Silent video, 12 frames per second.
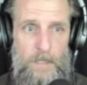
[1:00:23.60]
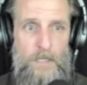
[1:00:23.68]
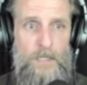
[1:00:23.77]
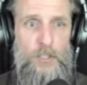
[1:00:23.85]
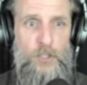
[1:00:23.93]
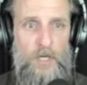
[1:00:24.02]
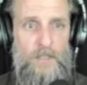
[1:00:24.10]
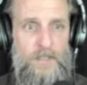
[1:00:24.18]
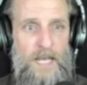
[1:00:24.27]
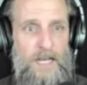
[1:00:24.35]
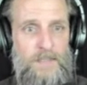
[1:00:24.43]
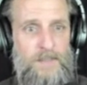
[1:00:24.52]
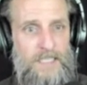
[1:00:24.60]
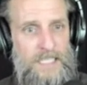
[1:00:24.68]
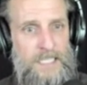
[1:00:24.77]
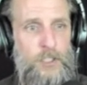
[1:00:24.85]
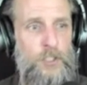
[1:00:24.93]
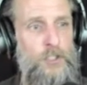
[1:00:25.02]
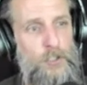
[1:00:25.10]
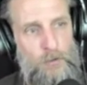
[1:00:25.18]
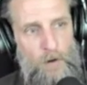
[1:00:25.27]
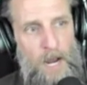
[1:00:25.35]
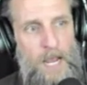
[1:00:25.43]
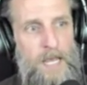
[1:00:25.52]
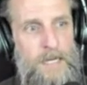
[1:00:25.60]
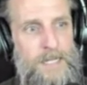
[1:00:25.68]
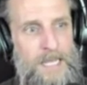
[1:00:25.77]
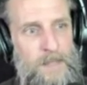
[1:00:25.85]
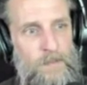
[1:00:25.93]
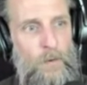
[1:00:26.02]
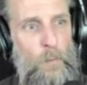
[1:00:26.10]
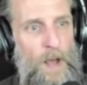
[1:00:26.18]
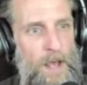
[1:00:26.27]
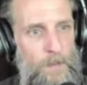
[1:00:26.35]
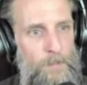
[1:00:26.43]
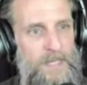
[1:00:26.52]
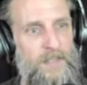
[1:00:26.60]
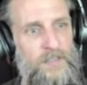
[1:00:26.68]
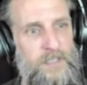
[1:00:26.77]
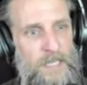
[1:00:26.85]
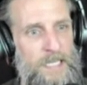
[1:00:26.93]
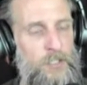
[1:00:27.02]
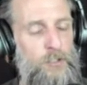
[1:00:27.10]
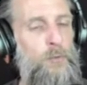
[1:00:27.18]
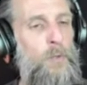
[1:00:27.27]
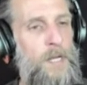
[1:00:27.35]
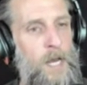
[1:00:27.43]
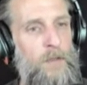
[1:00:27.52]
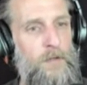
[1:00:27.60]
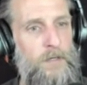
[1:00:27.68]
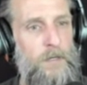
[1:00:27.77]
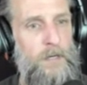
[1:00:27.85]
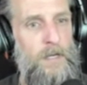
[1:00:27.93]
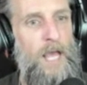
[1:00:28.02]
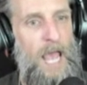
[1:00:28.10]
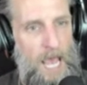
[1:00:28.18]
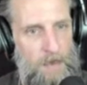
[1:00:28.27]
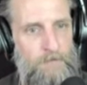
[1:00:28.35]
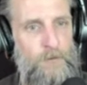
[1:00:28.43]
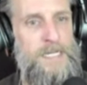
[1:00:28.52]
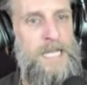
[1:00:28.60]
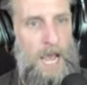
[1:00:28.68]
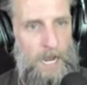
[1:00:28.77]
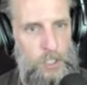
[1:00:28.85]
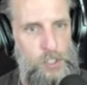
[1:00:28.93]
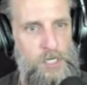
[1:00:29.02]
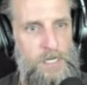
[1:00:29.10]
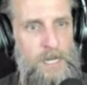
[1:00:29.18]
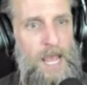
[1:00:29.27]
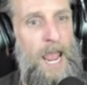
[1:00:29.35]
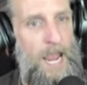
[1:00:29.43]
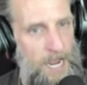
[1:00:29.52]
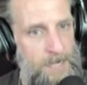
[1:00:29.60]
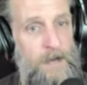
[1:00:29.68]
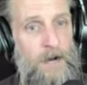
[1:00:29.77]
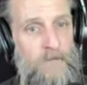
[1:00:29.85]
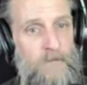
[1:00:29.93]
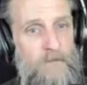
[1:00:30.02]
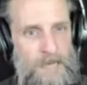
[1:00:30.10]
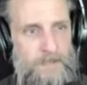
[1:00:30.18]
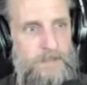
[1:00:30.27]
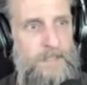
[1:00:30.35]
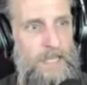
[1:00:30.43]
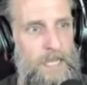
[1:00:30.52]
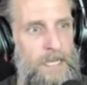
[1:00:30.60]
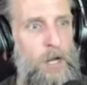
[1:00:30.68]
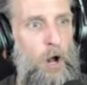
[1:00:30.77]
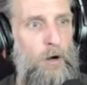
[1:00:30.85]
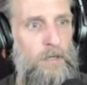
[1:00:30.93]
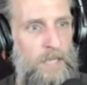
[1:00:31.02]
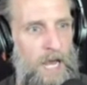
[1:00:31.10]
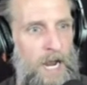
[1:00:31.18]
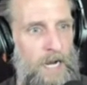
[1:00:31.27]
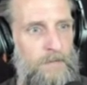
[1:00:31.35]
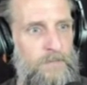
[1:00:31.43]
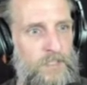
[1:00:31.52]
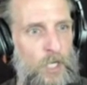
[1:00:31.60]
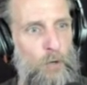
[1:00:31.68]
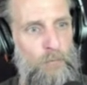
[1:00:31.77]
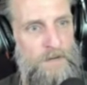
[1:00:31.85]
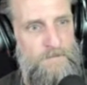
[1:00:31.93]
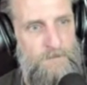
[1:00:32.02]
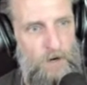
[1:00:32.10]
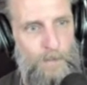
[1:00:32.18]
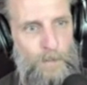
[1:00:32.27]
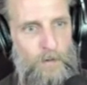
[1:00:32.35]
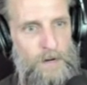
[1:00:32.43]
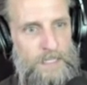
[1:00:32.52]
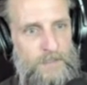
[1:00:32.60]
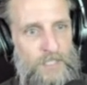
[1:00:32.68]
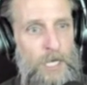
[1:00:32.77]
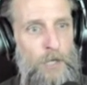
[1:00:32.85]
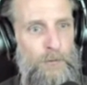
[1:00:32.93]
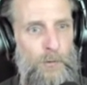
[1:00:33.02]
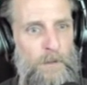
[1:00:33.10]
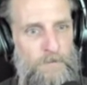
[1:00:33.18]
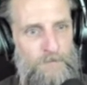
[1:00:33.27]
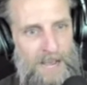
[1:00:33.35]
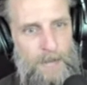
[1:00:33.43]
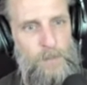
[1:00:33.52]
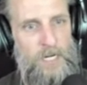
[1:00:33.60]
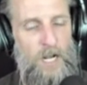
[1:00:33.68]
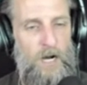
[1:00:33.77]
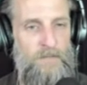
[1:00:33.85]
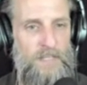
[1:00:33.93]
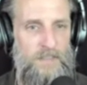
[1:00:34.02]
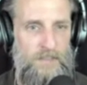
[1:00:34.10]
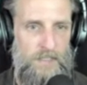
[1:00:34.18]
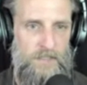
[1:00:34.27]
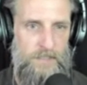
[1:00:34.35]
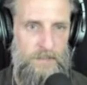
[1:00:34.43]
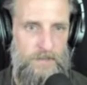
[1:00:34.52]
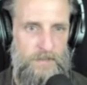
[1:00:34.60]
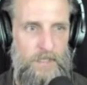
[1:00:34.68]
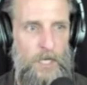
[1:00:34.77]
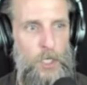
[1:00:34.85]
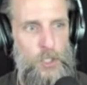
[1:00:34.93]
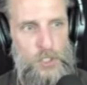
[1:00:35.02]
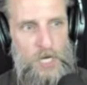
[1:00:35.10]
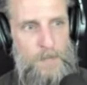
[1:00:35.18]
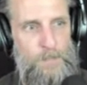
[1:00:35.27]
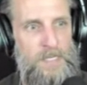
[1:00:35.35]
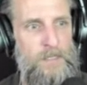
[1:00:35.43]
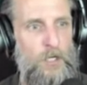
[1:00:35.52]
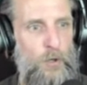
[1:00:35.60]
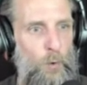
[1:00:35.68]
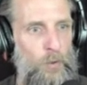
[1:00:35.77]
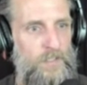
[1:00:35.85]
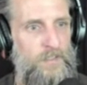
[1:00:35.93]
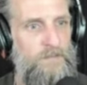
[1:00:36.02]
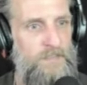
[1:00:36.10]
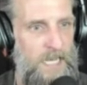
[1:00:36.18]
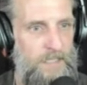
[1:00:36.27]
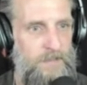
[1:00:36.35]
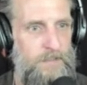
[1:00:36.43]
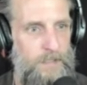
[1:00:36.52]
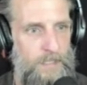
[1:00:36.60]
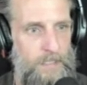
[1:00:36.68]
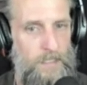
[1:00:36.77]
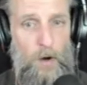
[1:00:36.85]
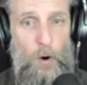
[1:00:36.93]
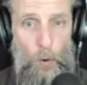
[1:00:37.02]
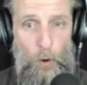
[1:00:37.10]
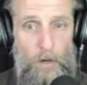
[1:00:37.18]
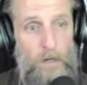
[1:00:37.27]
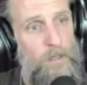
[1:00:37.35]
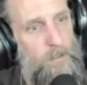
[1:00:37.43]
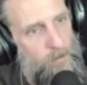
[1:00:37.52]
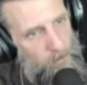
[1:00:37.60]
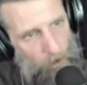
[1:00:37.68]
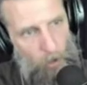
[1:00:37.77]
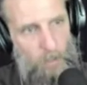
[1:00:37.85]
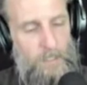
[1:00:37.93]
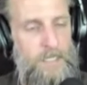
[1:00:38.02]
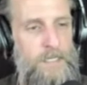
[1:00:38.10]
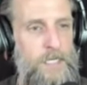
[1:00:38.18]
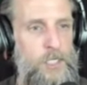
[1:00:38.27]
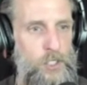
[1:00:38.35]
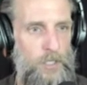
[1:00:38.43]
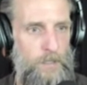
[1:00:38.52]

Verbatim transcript: Just as each strand in the web is linked to another, every action and event in our lives reverberates through the fabric of existence, shaping the course of destiny or our condition.